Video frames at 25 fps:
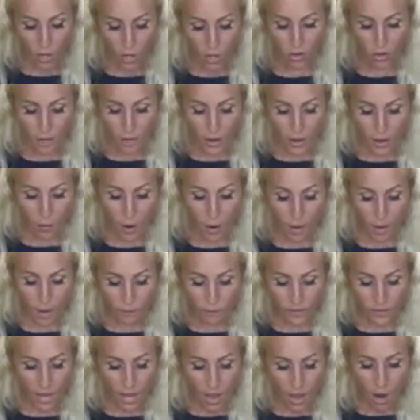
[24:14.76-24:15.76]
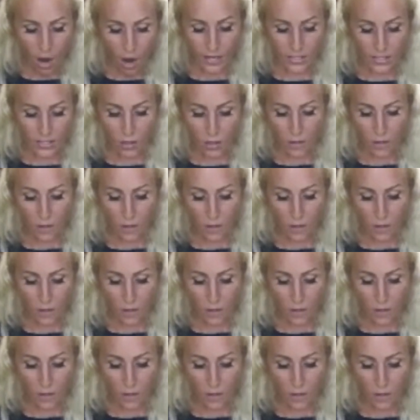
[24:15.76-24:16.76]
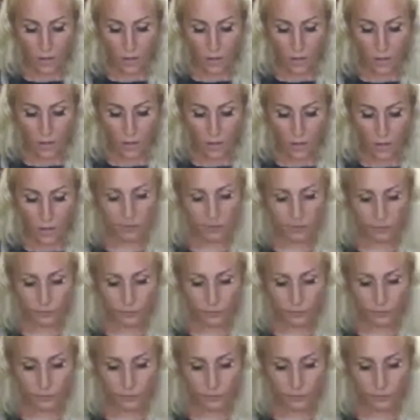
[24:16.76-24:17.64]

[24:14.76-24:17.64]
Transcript: no matter what. All right, so the final thing is this